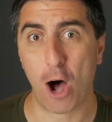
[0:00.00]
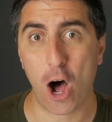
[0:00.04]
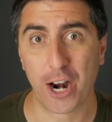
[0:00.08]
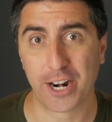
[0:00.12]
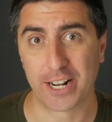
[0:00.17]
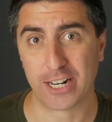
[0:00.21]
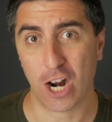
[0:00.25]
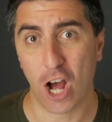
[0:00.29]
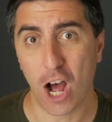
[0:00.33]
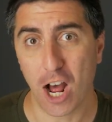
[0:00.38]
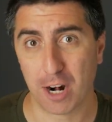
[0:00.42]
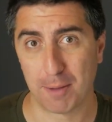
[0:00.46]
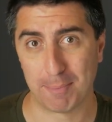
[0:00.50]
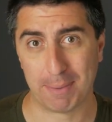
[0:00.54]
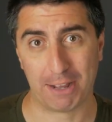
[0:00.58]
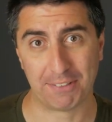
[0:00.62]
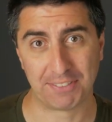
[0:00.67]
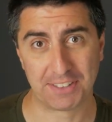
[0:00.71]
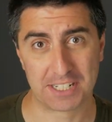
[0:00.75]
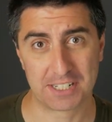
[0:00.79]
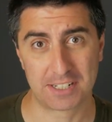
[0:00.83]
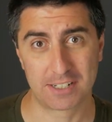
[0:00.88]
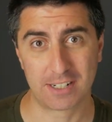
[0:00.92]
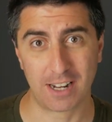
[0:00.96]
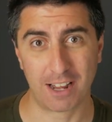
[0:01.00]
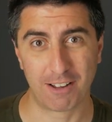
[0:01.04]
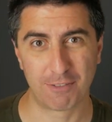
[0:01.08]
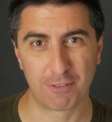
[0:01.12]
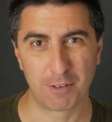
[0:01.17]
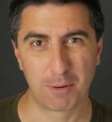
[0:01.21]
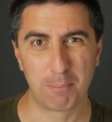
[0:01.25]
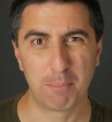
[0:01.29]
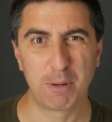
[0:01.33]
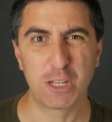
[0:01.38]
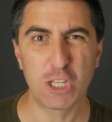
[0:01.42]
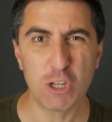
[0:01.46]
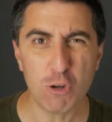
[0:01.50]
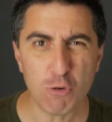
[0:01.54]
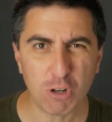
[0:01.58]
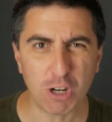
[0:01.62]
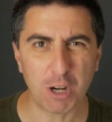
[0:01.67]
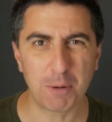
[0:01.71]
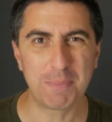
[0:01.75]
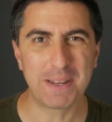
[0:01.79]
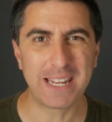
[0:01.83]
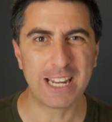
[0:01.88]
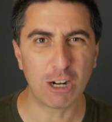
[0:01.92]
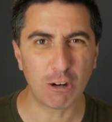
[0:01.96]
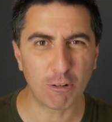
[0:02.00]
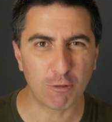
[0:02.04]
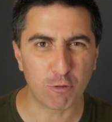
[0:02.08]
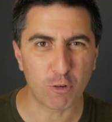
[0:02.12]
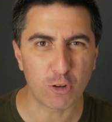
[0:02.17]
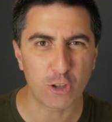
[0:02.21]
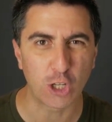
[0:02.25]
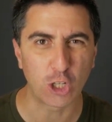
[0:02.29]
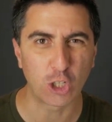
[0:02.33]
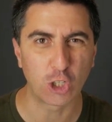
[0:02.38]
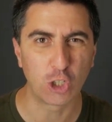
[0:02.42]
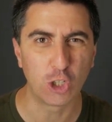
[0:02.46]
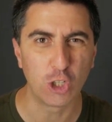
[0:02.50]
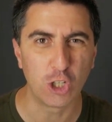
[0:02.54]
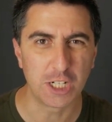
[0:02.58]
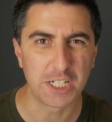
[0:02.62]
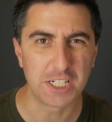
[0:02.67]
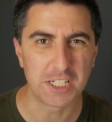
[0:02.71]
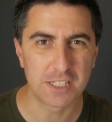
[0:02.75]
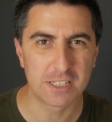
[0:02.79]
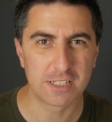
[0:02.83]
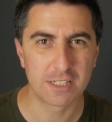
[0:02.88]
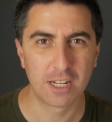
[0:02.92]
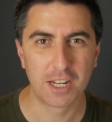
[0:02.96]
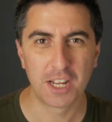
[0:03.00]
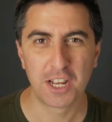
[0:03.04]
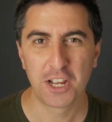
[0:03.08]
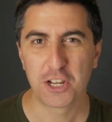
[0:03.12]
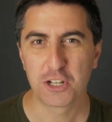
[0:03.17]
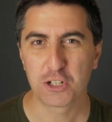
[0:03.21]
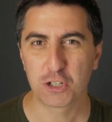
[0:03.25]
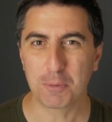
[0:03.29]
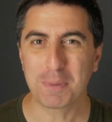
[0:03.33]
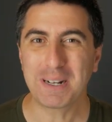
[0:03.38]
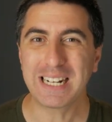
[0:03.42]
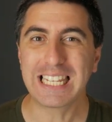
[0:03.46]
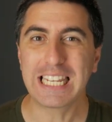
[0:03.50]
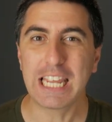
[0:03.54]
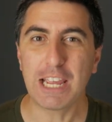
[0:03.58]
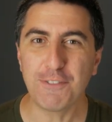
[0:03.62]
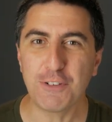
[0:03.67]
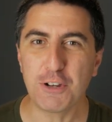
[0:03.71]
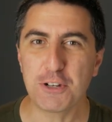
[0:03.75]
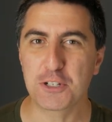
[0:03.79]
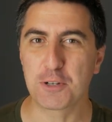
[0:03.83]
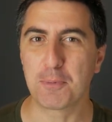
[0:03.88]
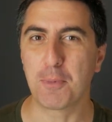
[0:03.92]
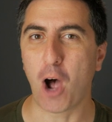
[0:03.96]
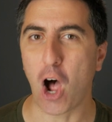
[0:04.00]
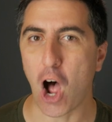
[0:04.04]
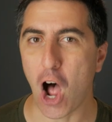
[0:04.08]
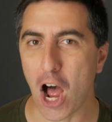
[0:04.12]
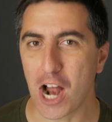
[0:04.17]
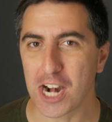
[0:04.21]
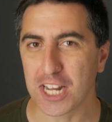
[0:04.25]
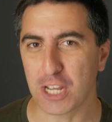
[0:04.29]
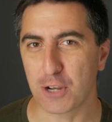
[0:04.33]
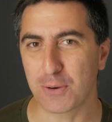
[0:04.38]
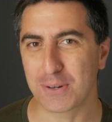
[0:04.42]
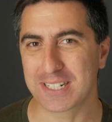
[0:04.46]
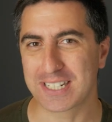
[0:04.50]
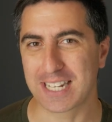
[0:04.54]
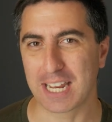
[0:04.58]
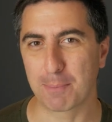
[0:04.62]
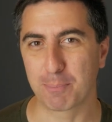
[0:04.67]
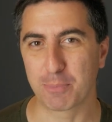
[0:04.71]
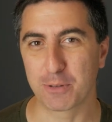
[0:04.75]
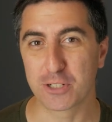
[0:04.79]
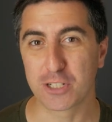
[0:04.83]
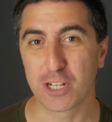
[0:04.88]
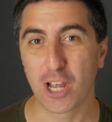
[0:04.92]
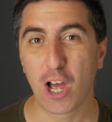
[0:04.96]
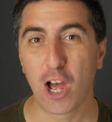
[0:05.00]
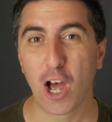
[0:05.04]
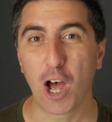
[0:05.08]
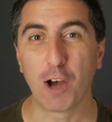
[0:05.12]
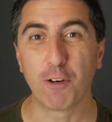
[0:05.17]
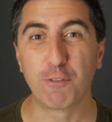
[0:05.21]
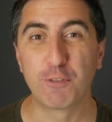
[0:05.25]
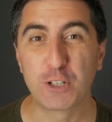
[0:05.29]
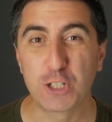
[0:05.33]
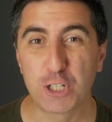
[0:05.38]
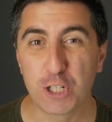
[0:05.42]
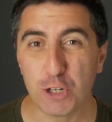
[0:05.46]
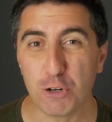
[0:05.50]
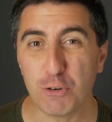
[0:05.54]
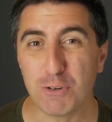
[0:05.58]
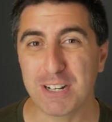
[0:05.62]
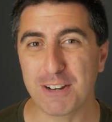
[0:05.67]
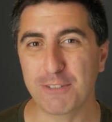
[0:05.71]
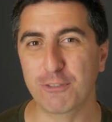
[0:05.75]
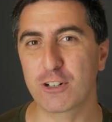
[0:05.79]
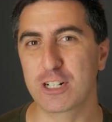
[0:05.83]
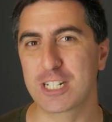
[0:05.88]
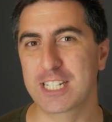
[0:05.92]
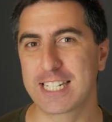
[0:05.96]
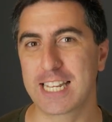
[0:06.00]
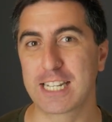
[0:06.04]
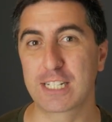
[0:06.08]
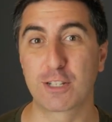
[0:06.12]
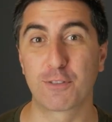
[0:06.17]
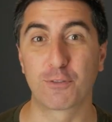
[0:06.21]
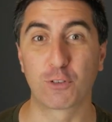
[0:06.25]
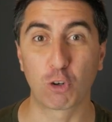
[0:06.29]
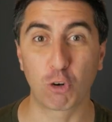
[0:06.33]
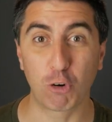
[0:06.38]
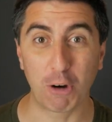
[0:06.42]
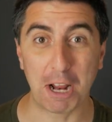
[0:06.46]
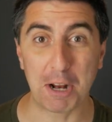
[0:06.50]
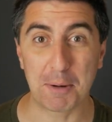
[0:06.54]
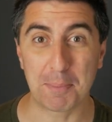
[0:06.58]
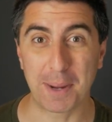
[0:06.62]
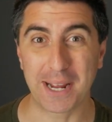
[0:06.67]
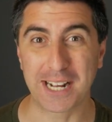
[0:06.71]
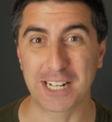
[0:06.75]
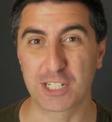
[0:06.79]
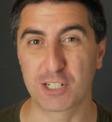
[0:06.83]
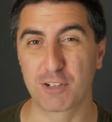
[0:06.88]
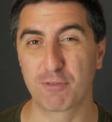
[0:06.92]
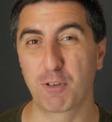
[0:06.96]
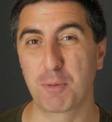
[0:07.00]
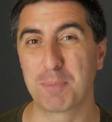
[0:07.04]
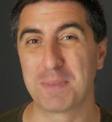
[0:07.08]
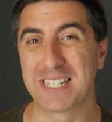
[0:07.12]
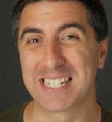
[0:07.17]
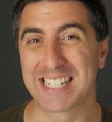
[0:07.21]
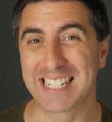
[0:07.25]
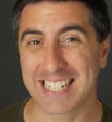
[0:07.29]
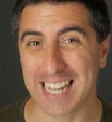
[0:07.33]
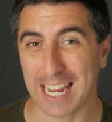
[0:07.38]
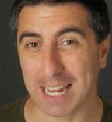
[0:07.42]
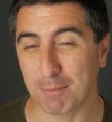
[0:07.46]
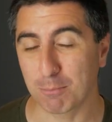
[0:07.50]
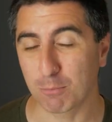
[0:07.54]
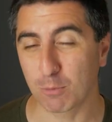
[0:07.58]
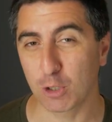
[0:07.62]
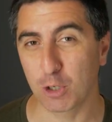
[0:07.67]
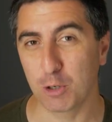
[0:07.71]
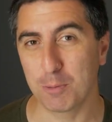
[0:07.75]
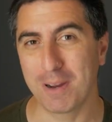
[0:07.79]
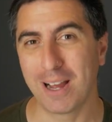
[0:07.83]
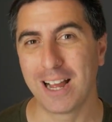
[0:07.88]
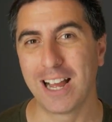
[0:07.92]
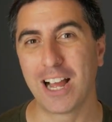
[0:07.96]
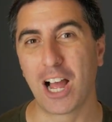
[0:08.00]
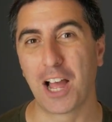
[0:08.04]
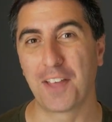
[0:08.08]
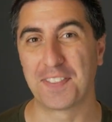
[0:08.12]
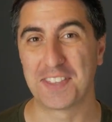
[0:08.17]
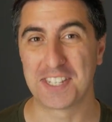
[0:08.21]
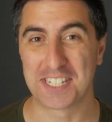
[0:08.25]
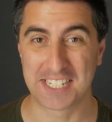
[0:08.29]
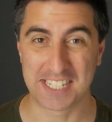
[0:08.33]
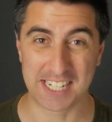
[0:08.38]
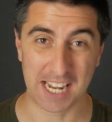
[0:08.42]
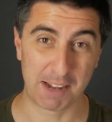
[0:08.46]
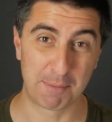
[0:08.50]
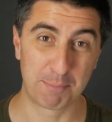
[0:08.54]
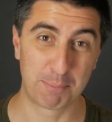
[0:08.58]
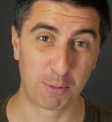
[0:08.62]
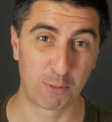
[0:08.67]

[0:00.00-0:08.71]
on and on about this stuff, but you come here for the goods. So I'm going to give you some audio examples of two different sets of crowd mics from the same room on the same